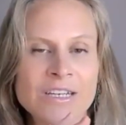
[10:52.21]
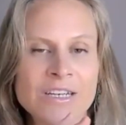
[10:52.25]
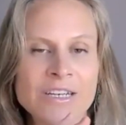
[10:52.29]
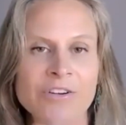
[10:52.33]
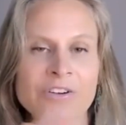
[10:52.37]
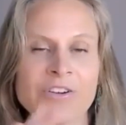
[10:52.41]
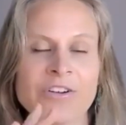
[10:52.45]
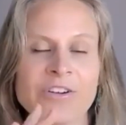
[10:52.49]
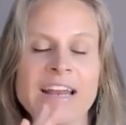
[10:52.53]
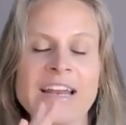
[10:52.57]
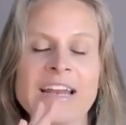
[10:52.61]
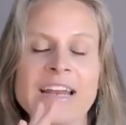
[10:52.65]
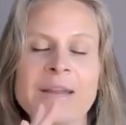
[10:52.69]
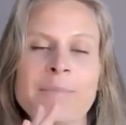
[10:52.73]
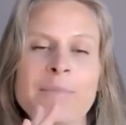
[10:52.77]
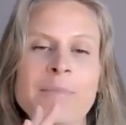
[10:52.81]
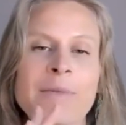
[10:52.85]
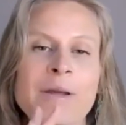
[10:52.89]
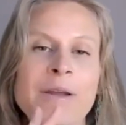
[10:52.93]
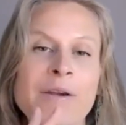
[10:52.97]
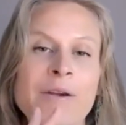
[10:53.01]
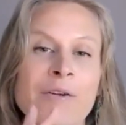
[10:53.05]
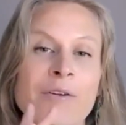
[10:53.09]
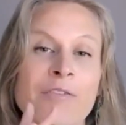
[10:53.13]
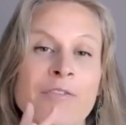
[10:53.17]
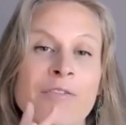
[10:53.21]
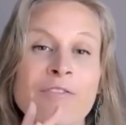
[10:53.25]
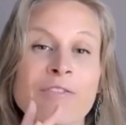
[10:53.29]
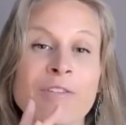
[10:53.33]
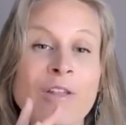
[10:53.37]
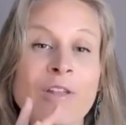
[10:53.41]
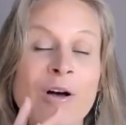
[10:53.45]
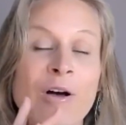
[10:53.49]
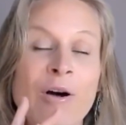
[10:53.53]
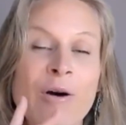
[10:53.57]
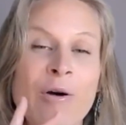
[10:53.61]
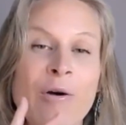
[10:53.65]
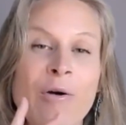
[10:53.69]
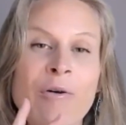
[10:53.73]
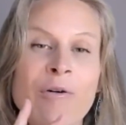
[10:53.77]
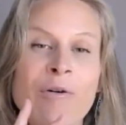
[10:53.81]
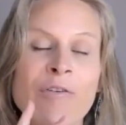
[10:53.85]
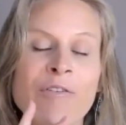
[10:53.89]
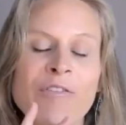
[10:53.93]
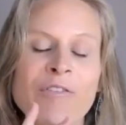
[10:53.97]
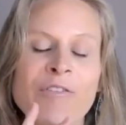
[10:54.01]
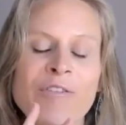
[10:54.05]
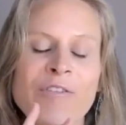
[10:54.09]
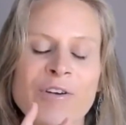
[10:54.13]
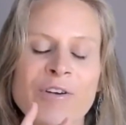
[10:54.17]
creating bigger flow
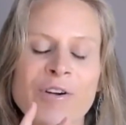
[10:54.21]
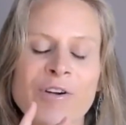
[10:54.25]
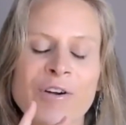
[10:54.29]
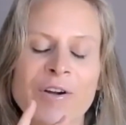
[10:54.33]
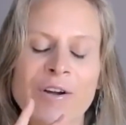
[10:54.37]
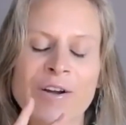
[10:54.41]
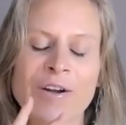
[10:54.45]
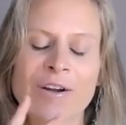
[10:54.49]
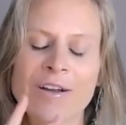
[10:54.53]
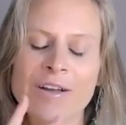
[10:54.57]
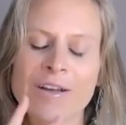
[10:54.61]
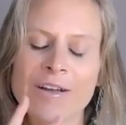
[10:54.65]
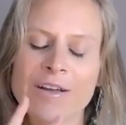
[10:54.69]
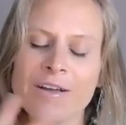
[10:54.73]
for